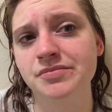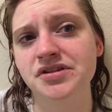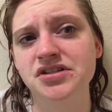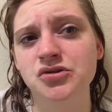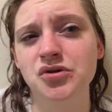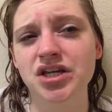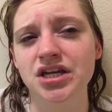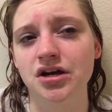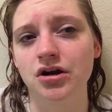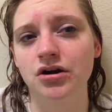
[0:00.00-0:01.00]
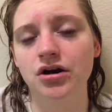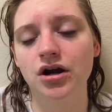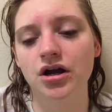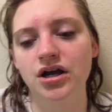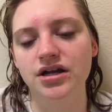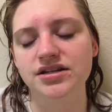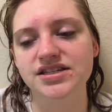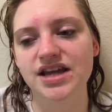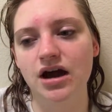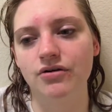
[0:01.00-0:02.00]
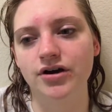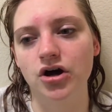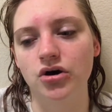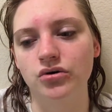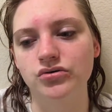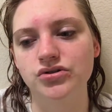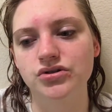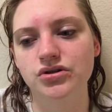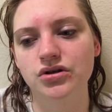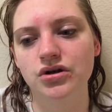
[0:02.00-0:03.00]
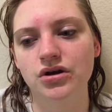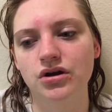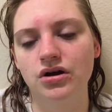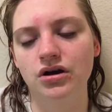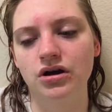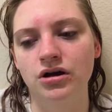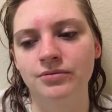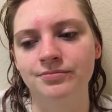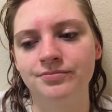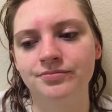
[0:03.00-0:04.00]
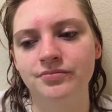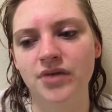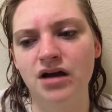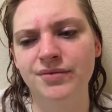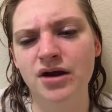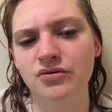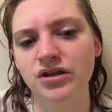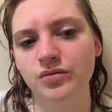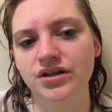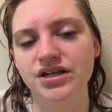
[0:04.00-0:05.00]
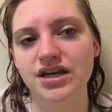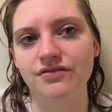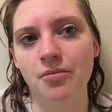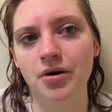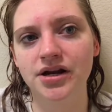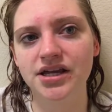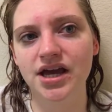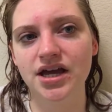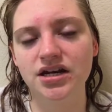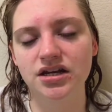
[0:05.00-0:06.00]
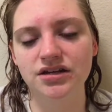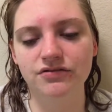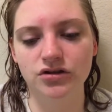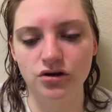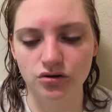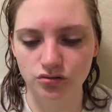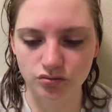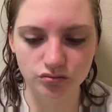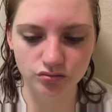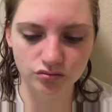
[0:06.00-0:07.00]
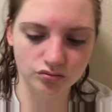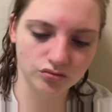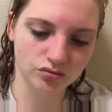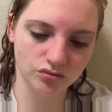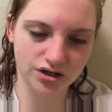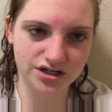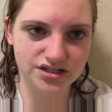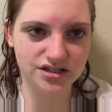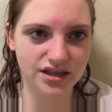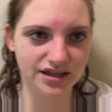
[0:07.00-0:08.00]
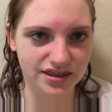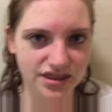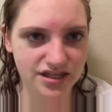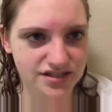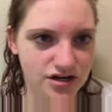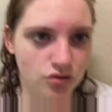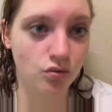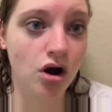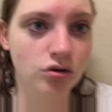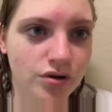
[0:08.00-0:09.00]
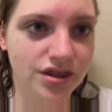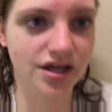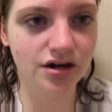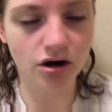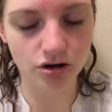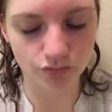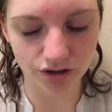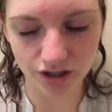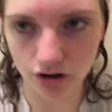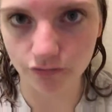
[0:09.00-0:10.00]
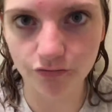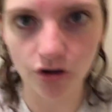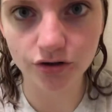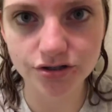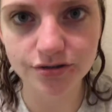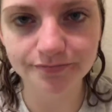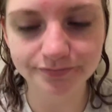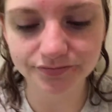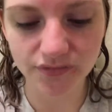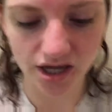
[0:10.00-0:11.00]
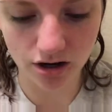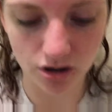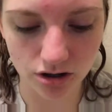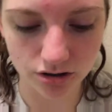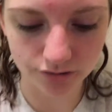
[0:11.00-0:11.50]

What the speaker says: months to a year and see how it goes. I'm not really willing to give up on it yet, even though it's like the things that are wrong with it aren't really her fault. They're